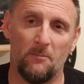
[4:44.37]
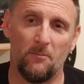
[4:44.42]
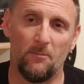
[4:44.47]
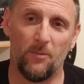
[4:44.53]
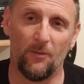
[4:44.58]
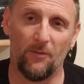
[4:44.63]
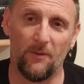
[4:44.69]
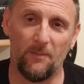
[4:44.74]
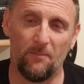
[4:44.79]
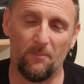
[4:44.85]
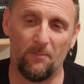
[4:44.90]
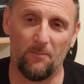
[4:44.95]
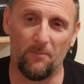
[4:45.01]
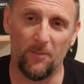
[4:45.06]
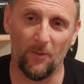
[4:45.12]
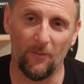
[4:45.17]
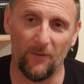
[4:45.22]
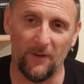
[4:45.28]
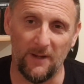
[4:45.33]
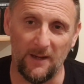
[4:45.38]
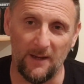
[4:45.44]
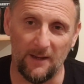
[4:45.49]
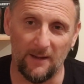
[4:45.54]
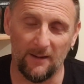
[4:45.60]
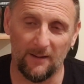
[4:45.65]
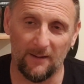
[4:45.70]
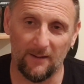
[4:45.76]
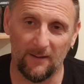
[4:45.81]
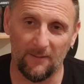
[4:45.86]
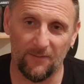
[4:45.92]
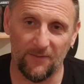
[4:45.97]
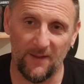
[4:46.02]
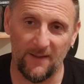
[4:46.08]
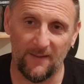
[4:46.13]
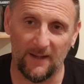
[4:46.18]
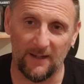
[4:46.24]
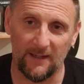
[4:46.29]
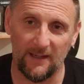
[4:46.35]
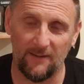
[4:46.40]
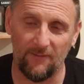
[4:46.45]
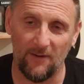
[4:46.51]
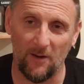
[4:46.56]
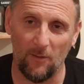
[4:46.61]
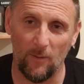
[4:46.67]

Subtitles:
But the thing that gave it